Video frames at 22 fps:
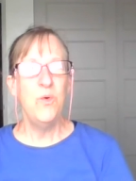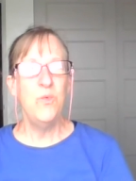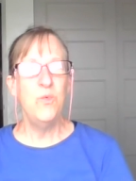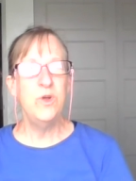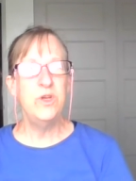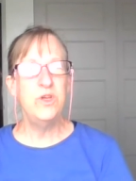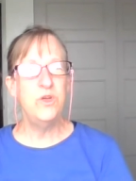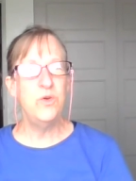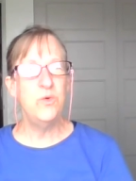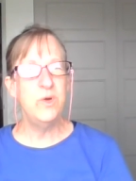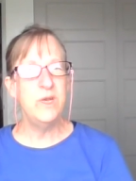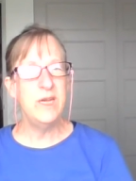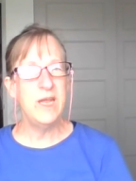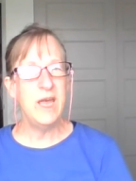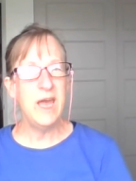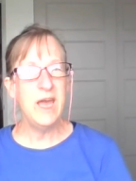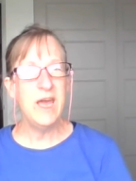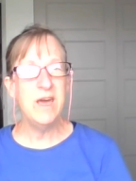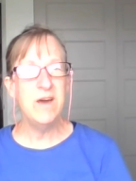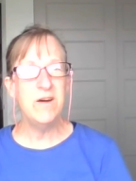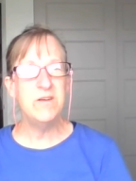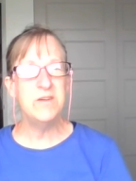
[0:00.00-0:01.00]
When you
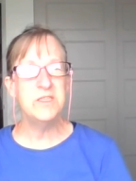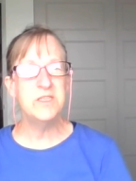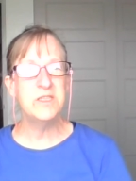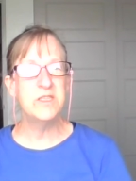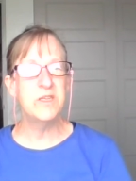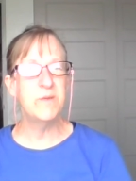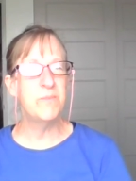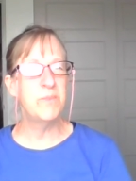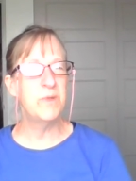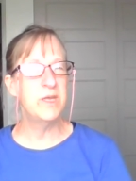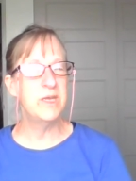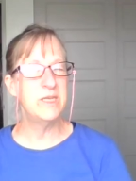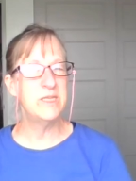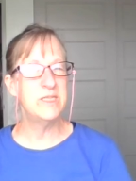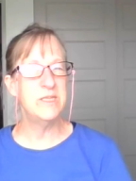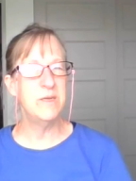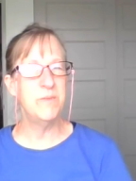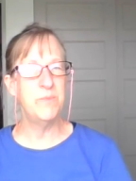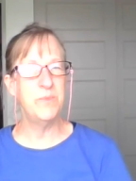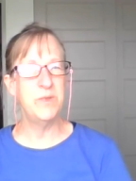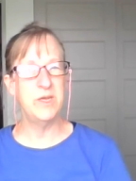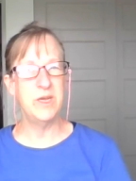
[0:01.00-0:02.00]
inhale, simply,
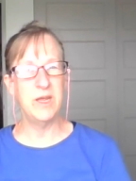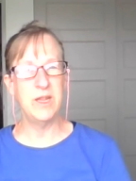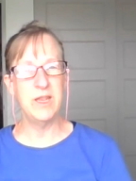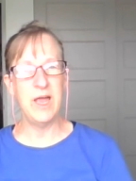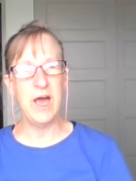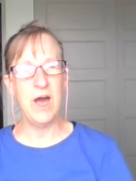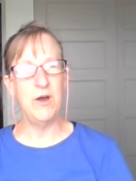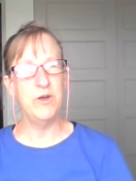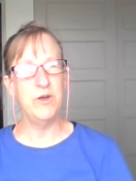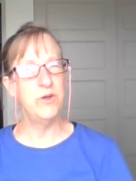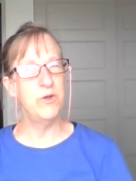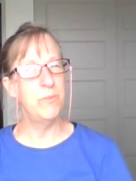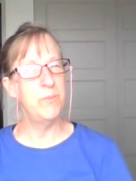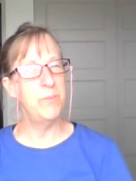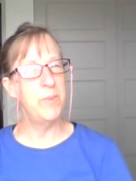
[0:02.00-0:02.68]
simply allow your